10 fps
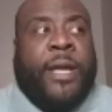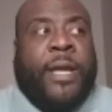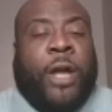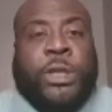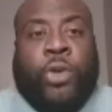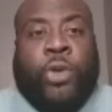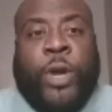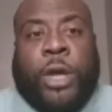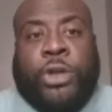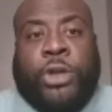and also
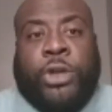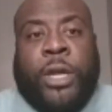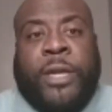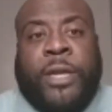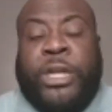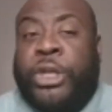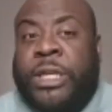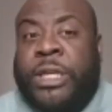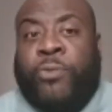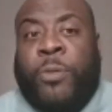did you
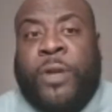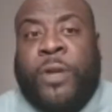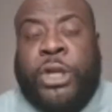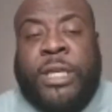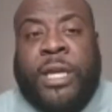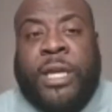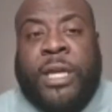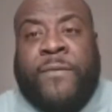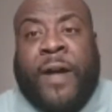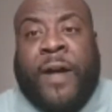see the rumor? Did you see the
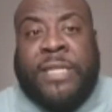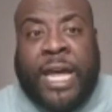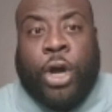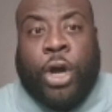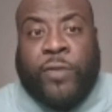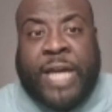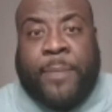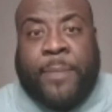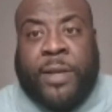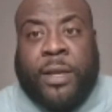takeovers
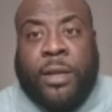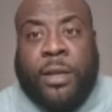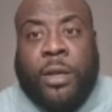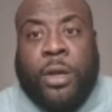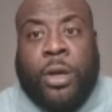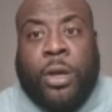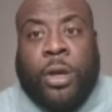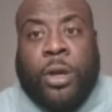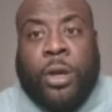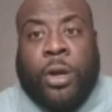happening
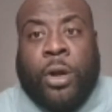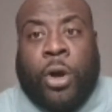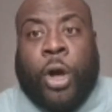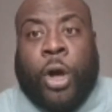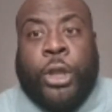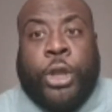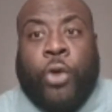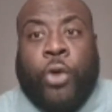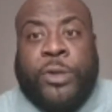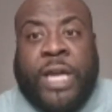on
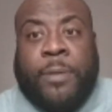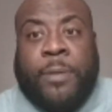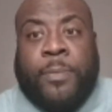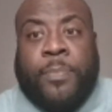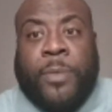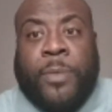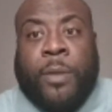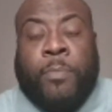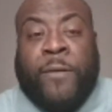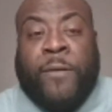Thursday
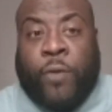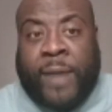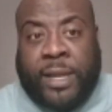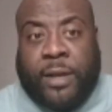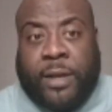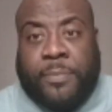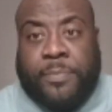before Mania?